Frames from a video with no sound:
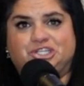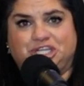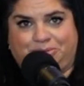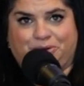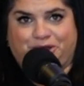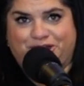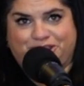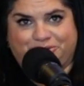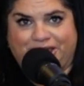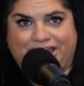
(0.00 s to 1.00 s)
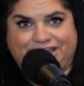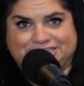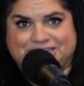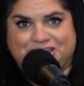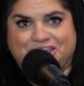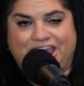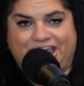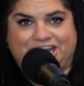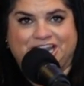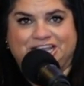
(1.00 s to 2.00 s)
cheaper, you guys,
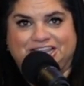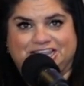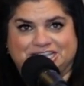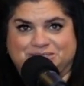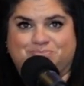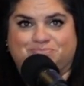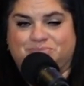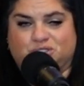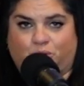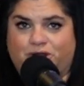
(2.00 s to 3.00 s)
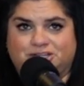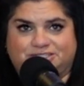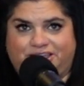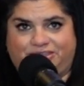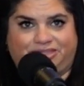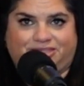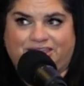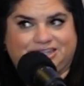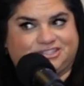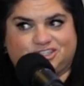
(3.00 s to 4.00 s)
than these stores. And
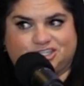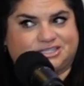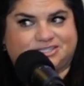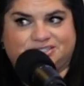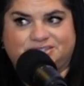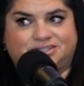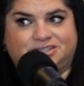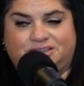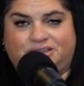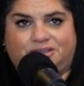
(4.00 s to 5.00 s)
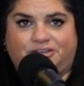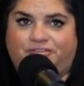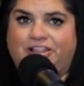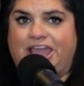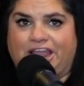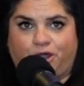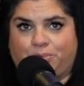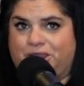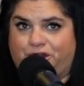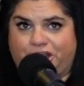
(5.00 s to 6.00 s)
that's just flat
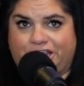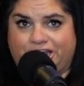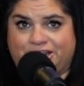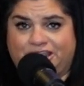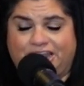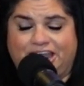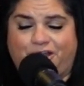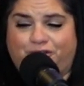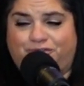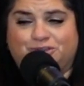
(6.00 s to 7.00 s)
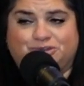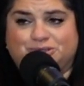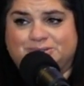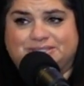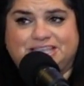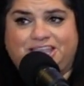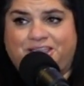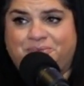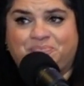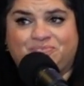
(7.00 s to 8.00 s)
out, period. And now if you do
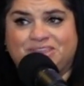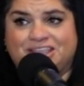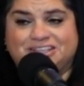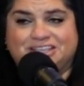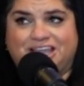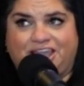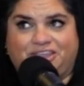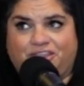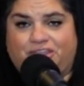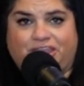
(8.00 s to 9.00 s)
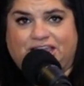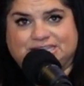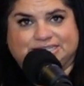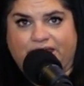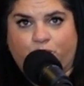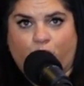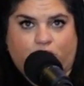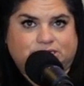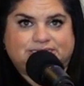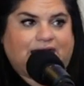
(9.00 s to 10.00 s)
see, I think, like I said,
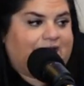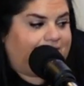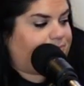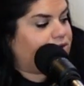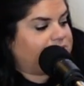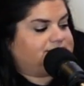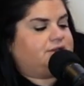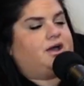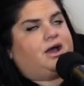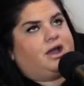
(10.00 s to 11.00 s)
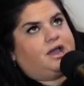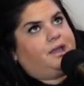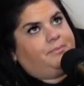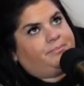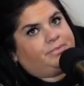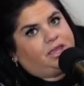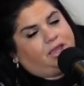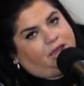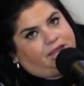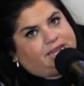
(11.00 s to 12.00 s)
one time there was an
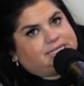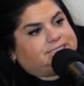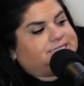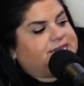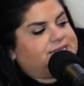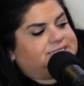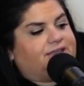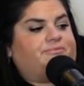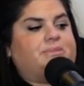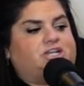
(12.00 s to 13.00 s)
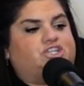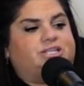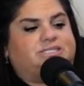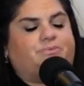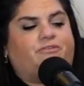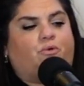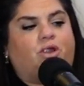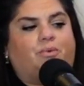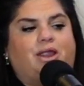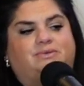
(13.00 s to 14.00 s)
instance, I mentioned this
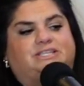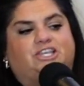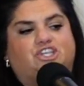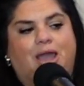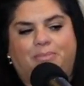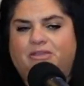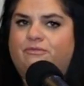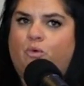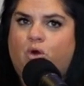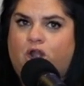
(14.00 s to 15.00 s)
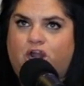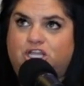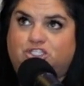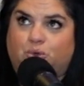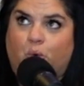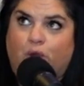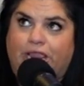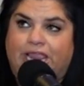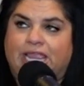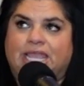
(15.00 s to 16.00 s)
before, where I was like shopping for a
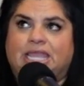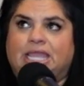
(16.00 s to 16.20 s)
toy